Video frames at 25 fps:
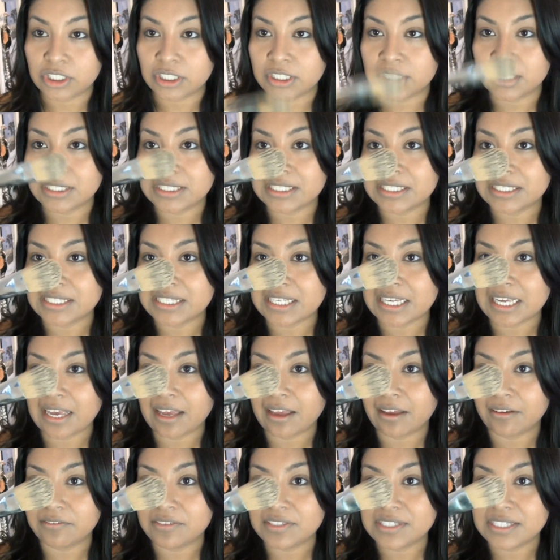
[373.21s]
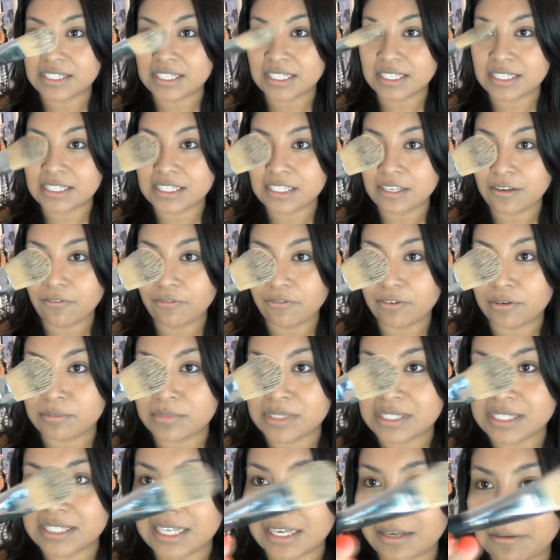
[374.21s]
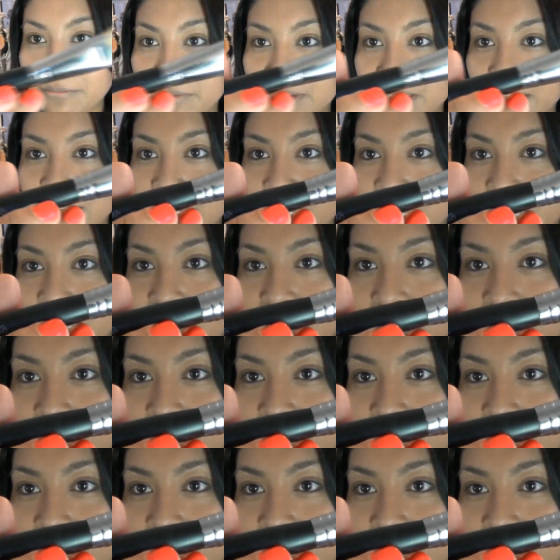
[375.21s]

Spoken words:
and this is the F60 from Sigma.